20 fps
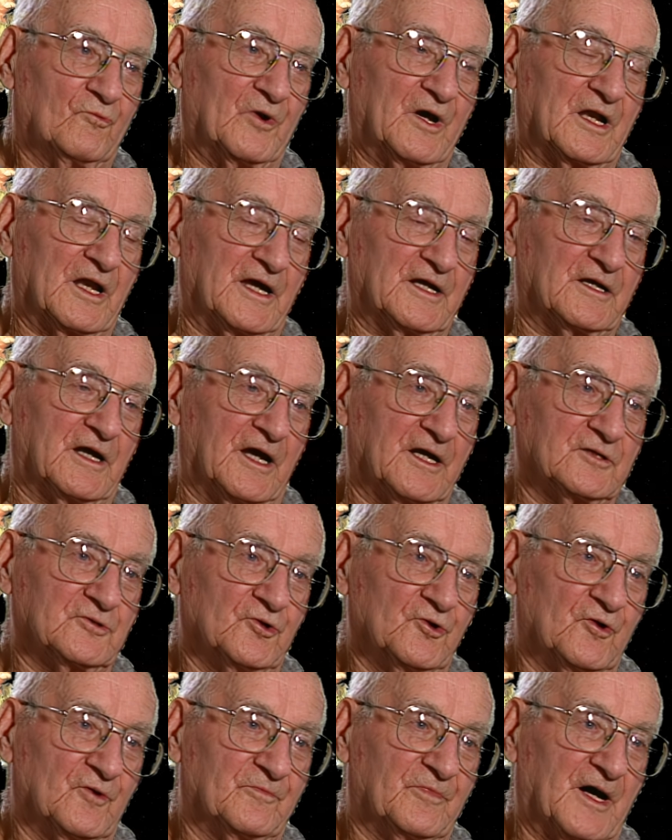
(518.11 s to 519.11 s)
Well, I
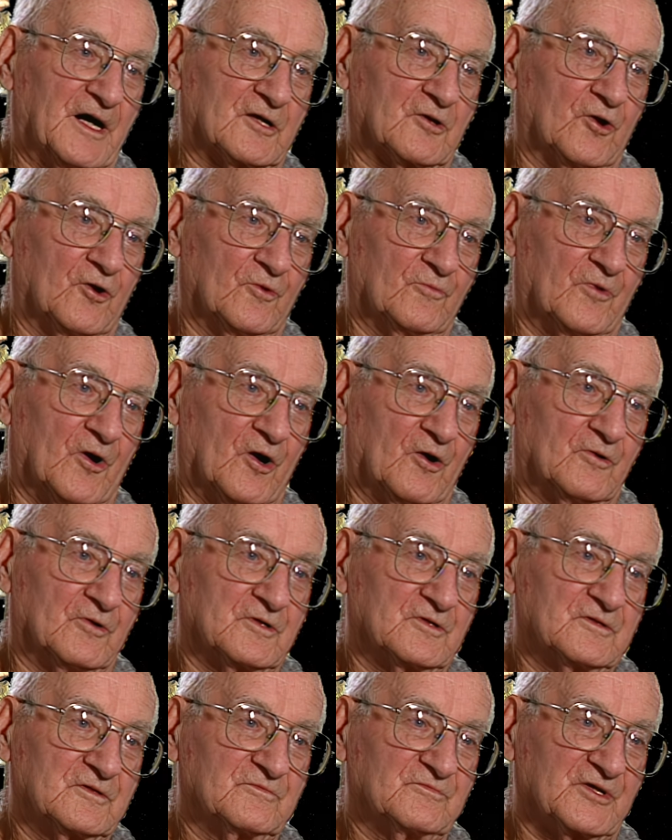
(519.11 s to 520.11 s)
knew about
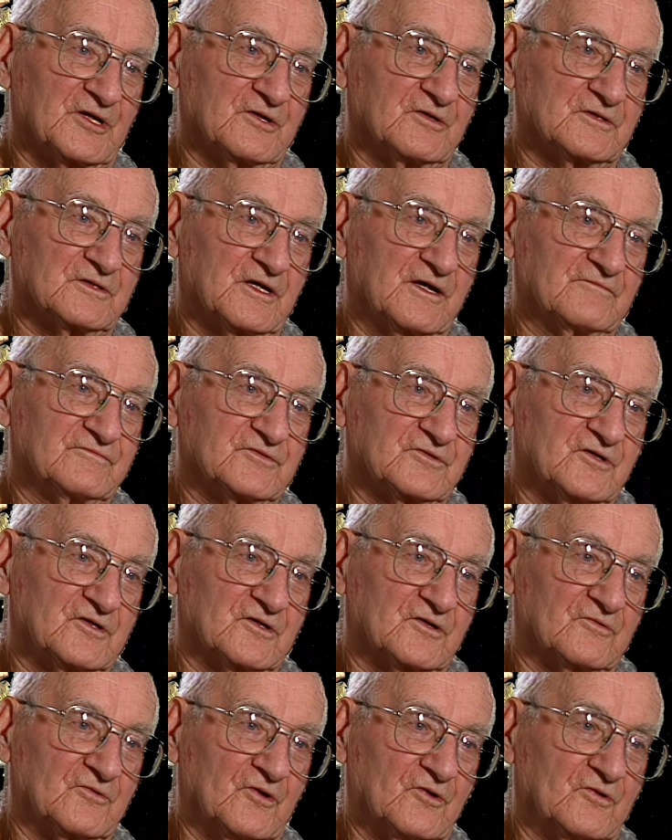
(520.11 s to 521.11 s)
hoboing because I was on
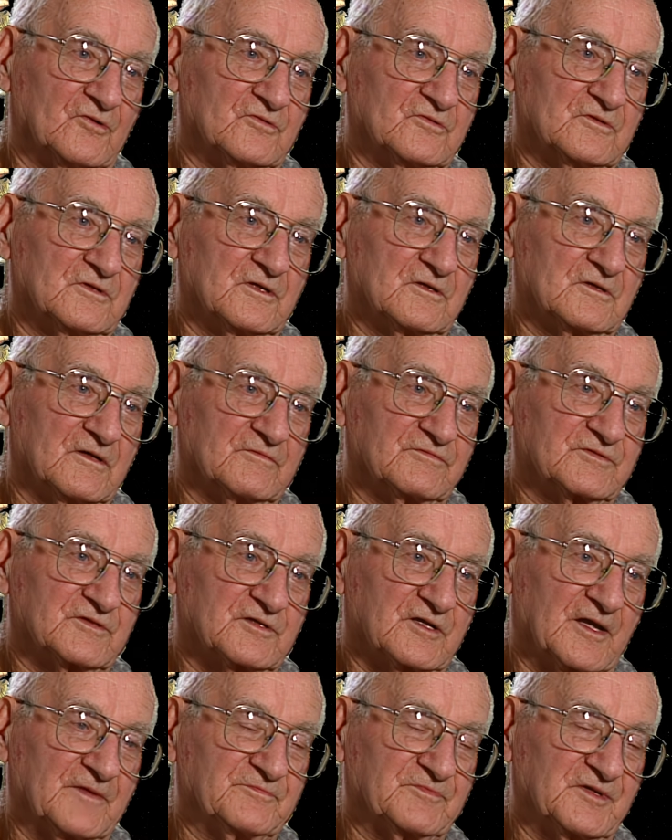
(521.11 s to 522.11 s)
the road. I
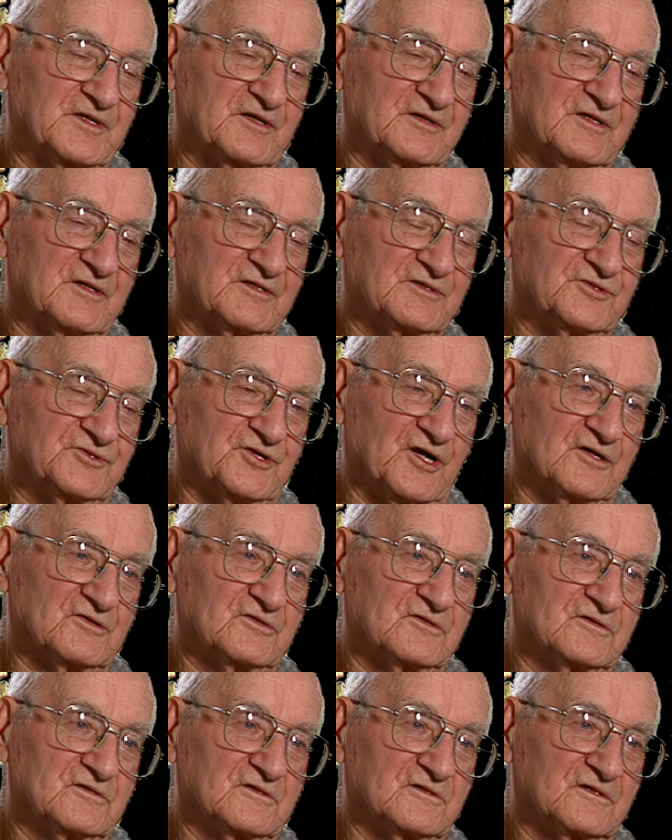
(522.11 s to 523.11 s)
slept in the
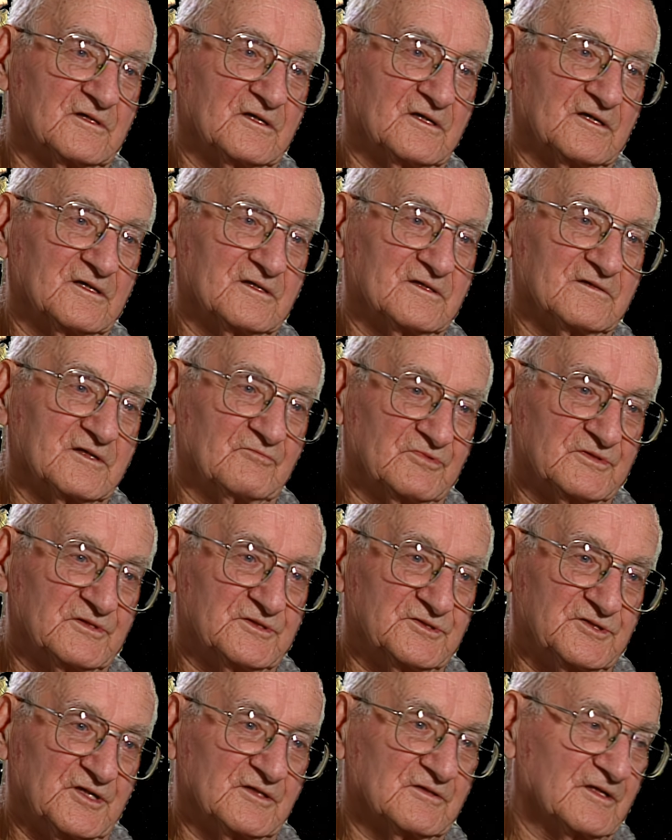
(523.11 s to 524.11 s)
jungle.
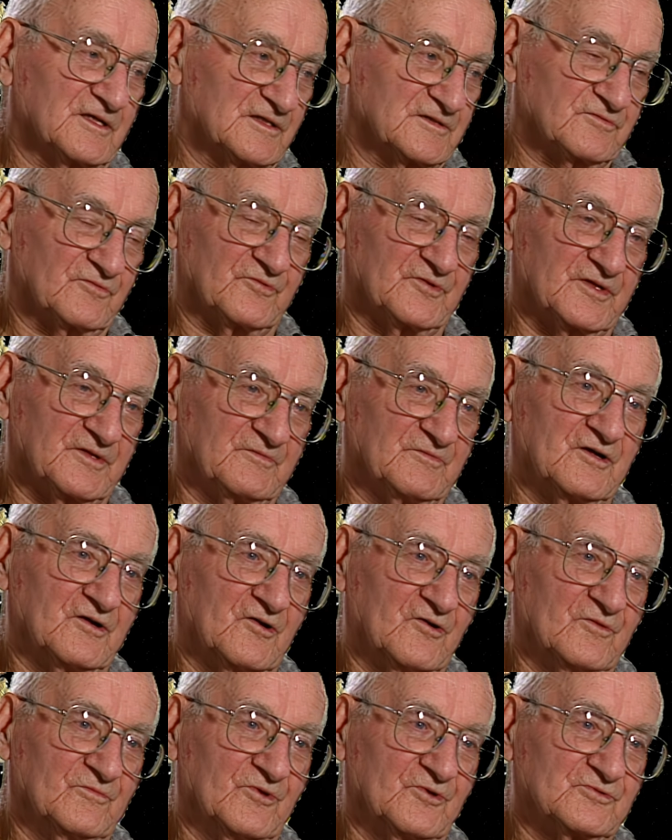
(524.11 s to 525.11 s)
Jungle, that's where the
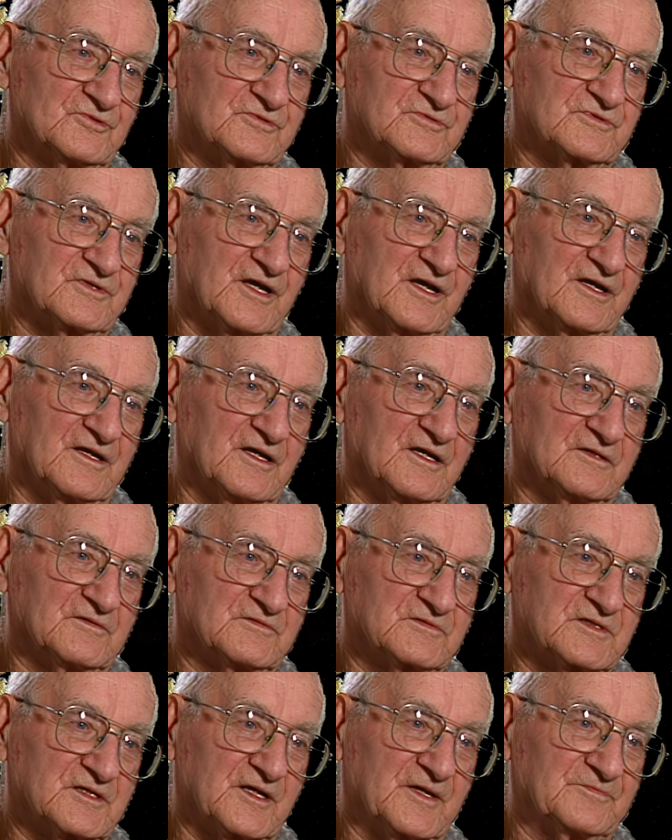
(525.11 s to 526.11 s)
hobos stayed. I
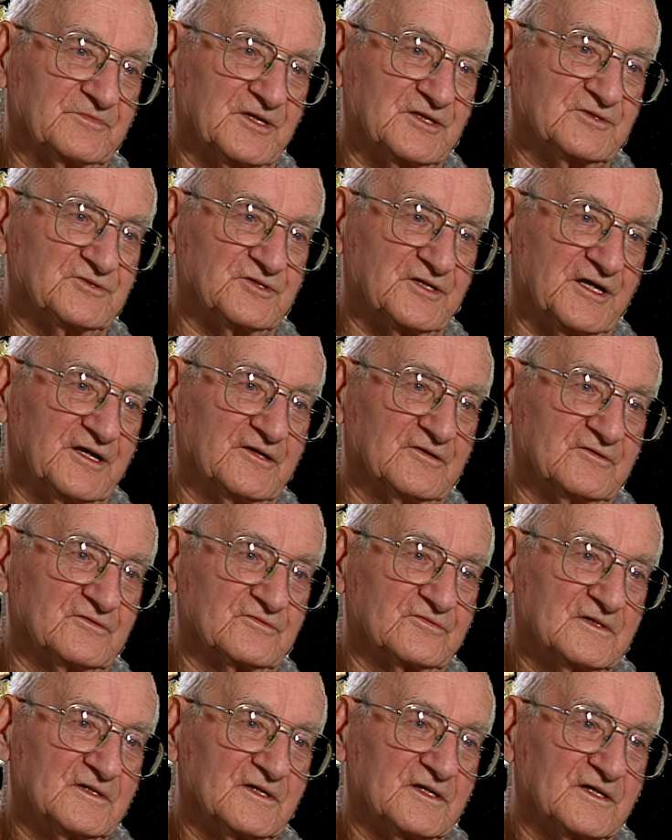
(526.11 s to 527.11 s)
slept in
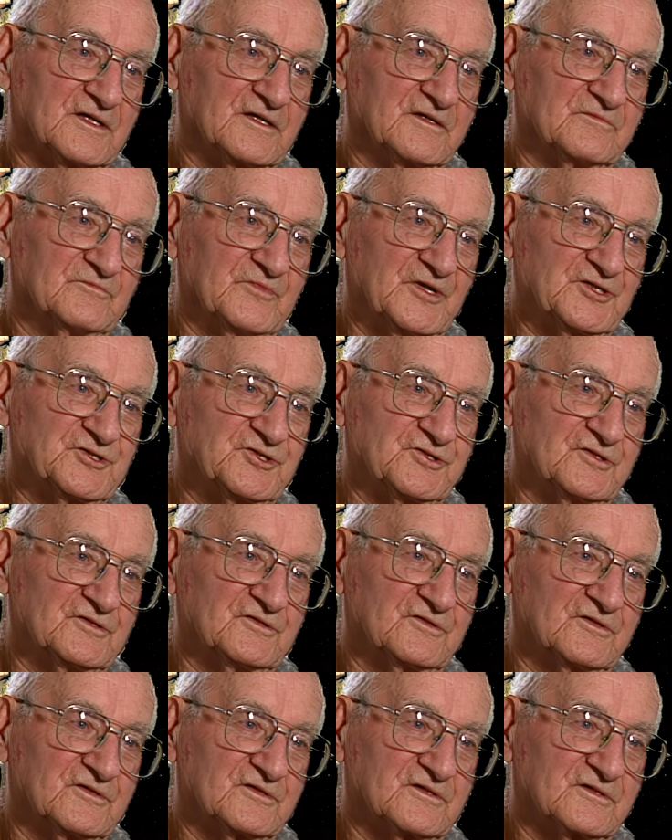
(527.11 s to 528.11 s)
jails and missions.